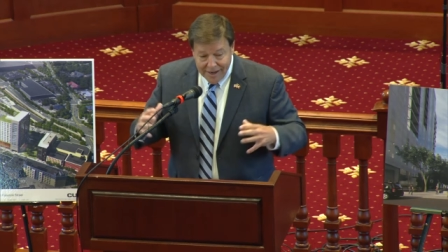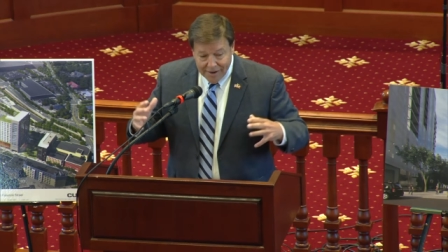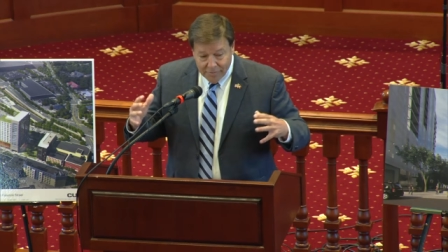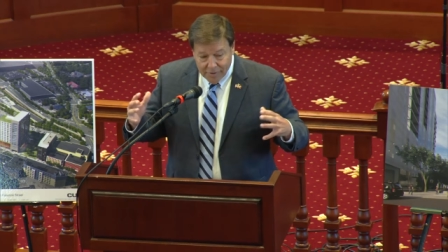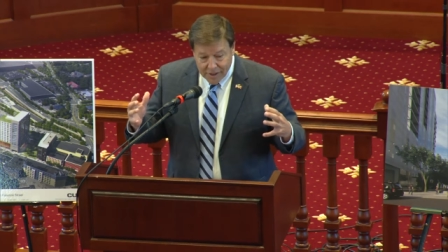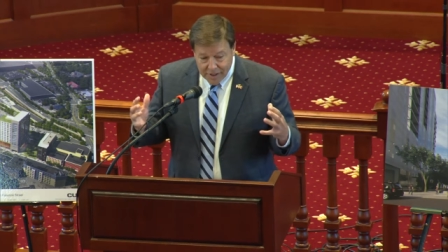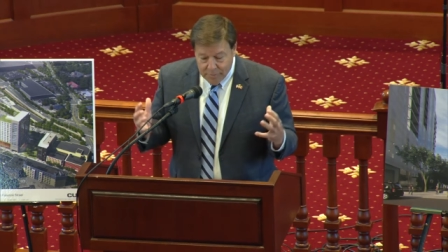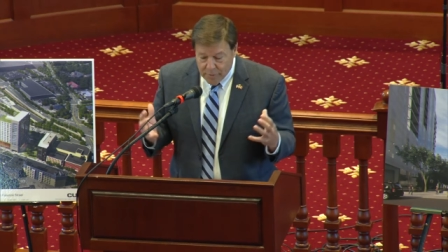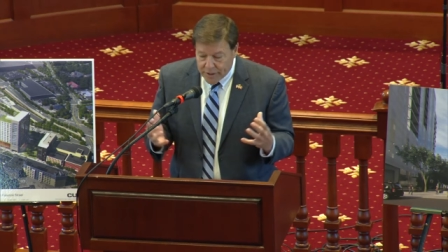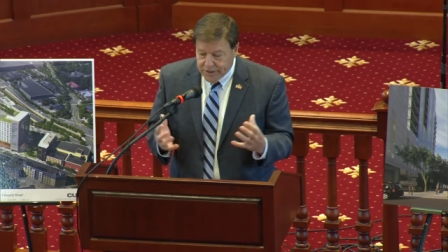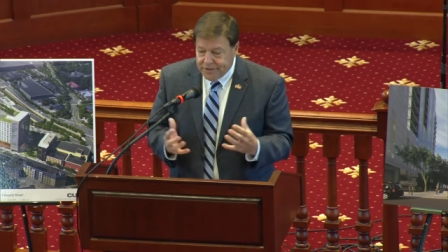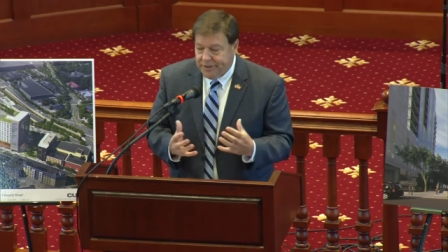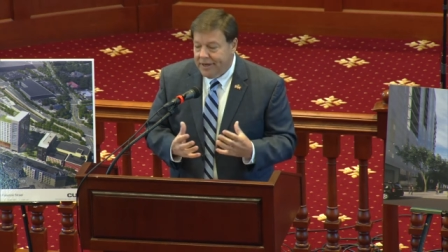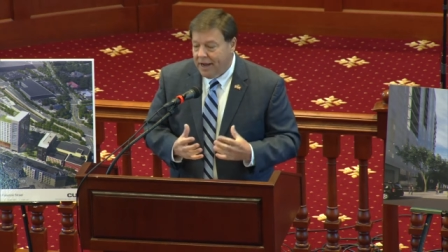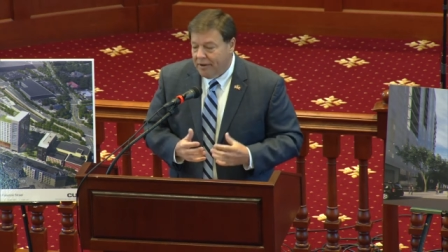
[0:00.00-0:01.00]
and it really
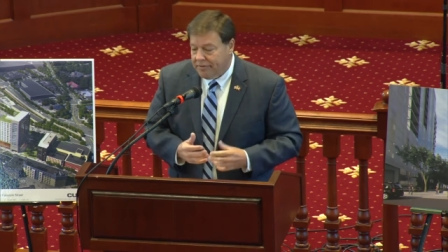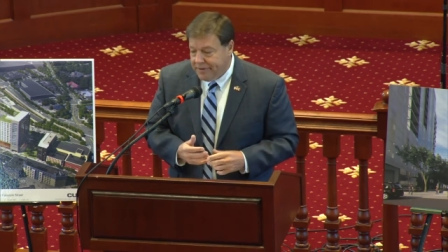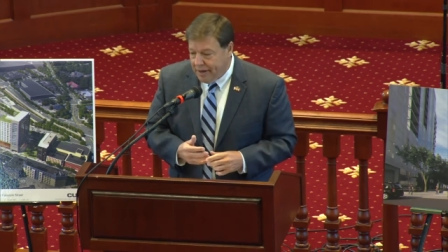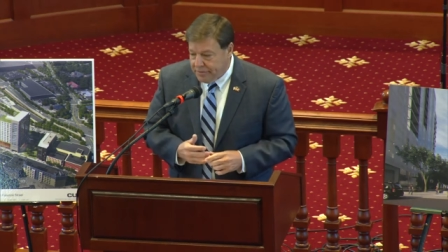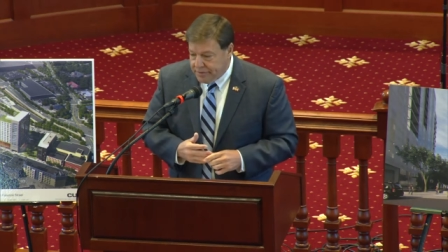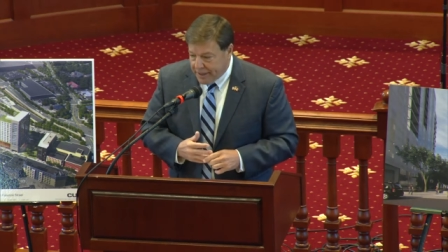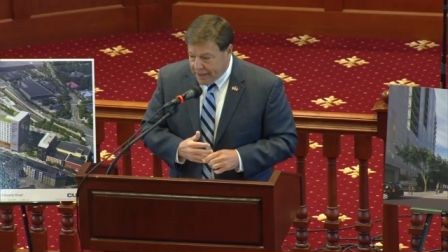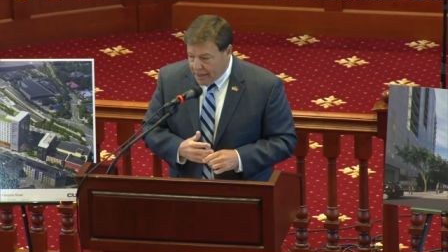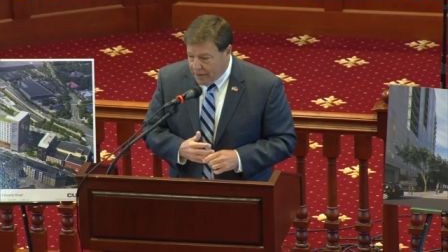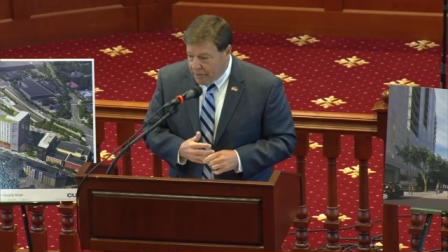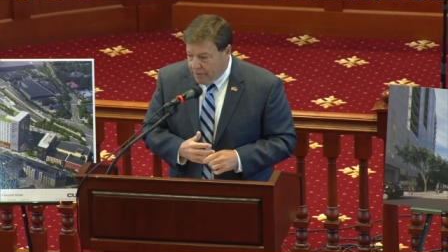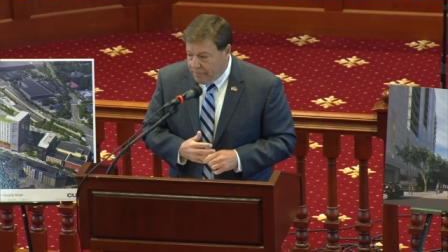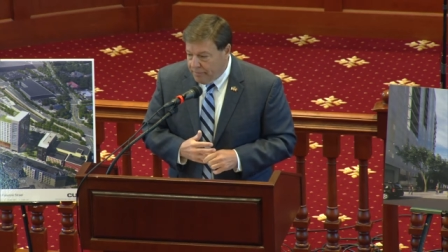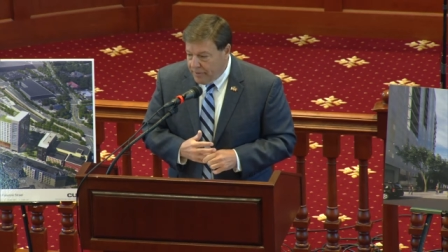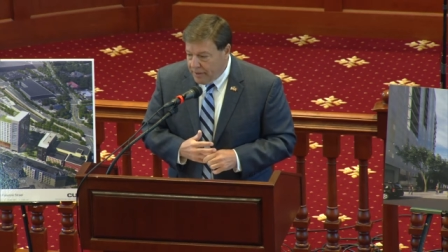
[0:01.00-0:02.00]
brings the downtown
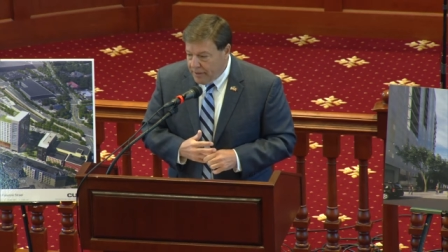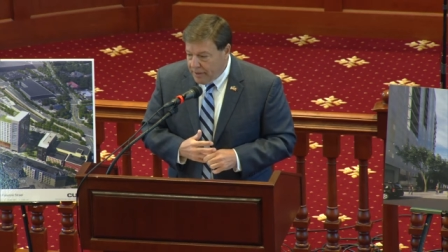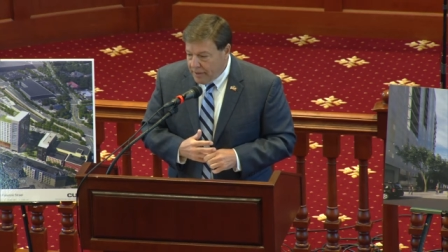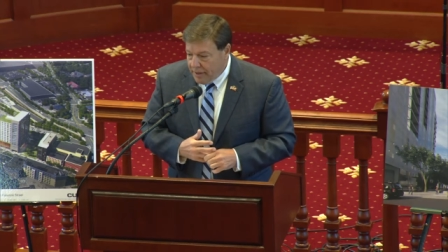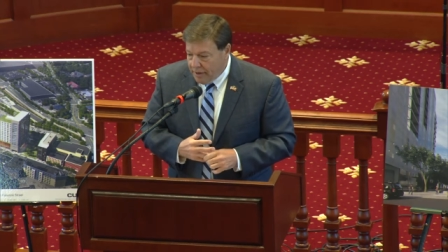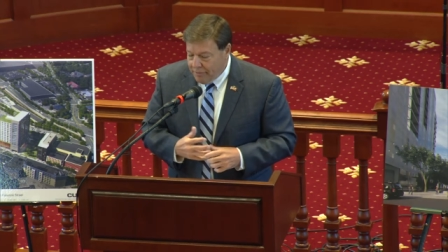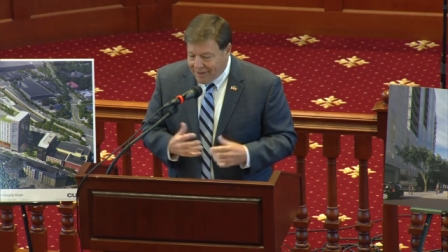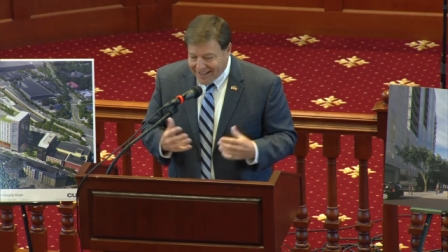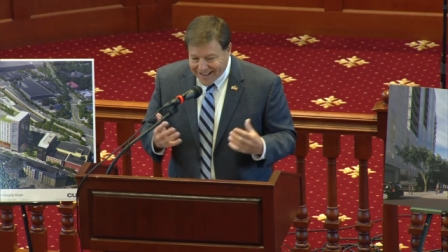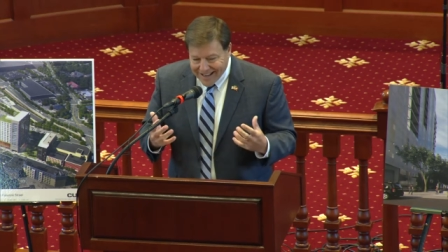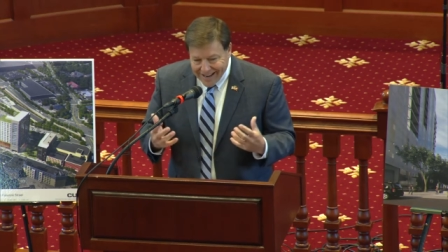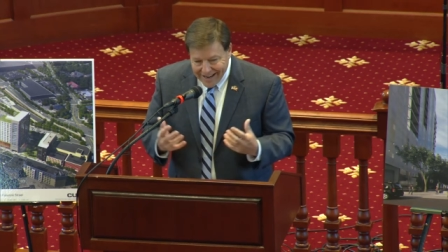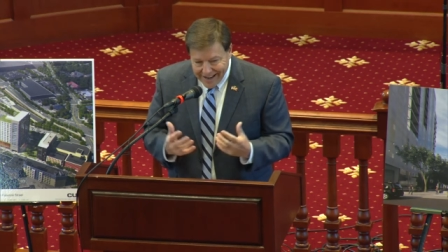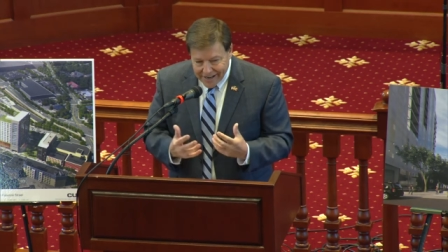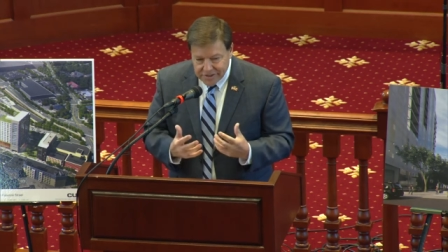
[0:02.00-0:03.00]
together. Uh, really
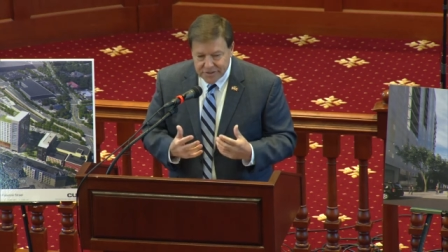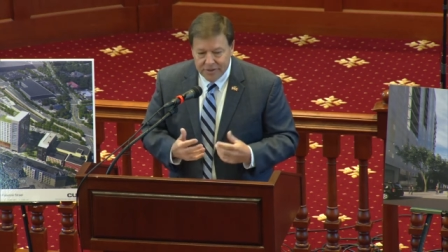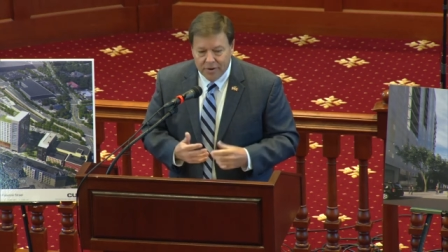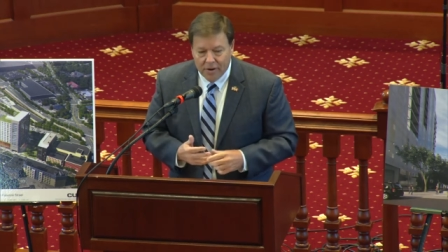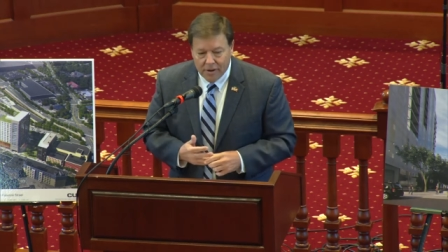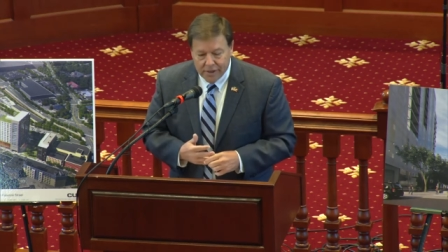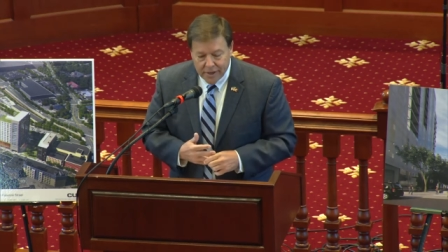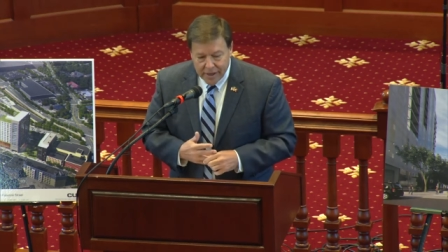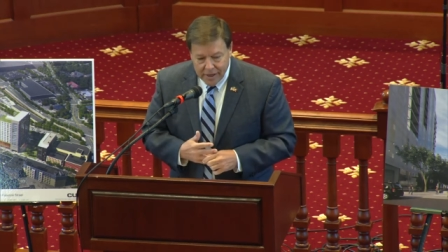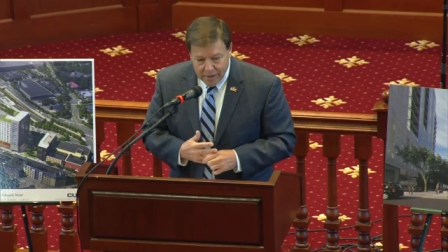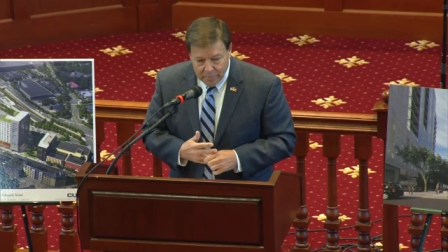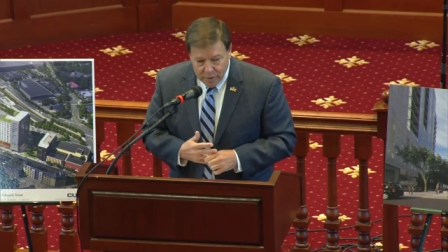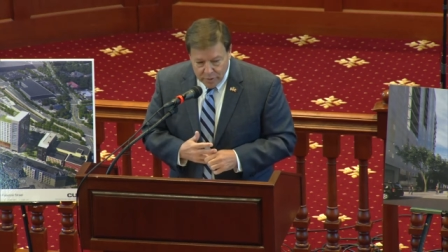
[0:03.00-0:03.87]
connects it all in a, in a